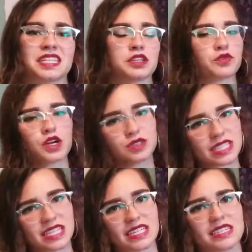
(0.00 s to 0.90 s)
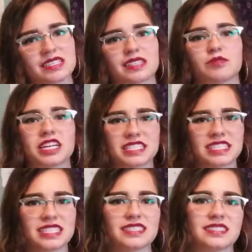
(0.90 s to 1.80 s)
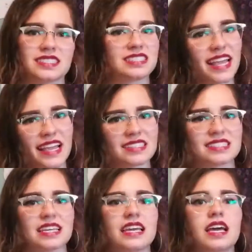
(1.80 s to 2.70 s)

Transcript: and roses and presents and dates.